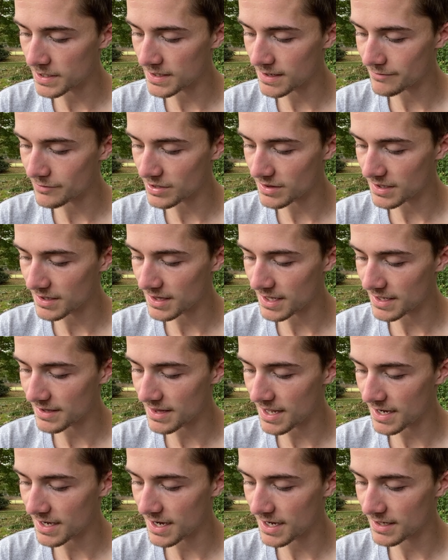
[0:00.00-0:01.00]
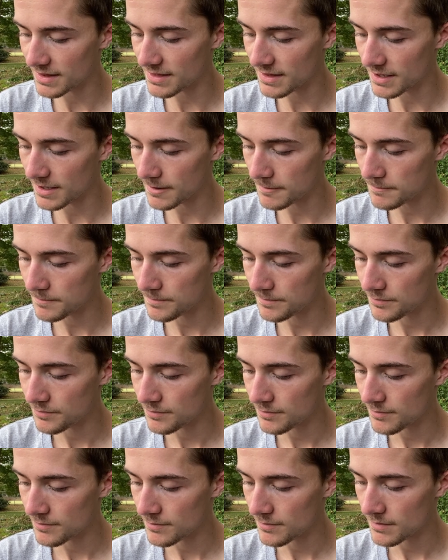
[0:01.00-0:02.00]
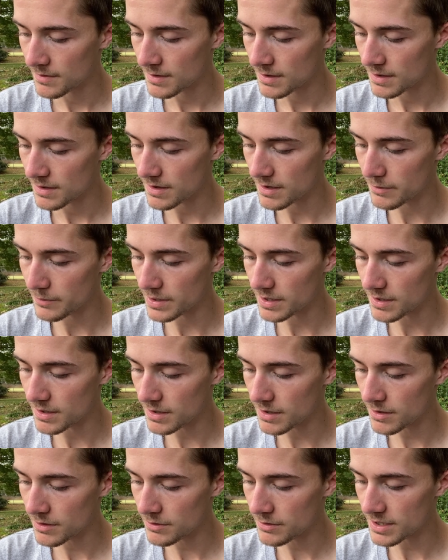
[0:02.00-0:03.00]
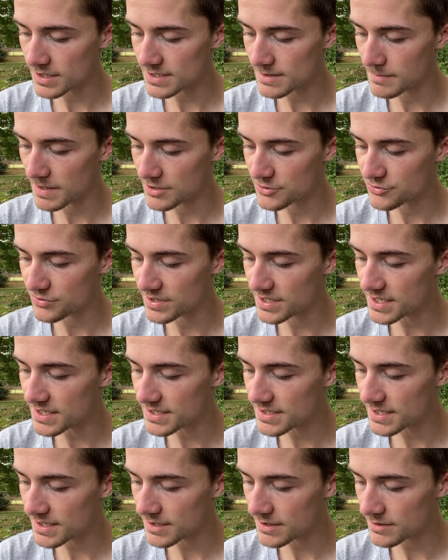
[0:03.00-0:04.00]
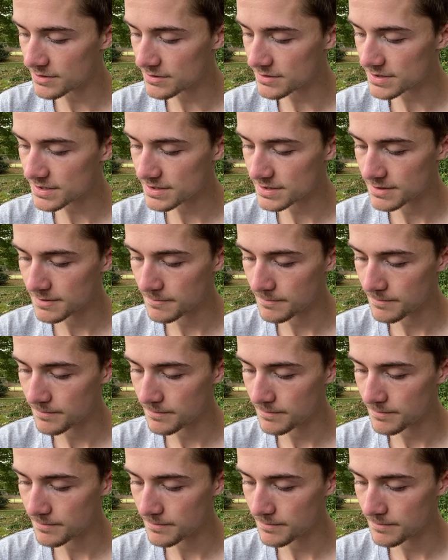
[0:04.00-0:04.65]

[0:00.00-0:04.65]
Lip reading: and everything like that kind of thing. There we go. Got some extra details.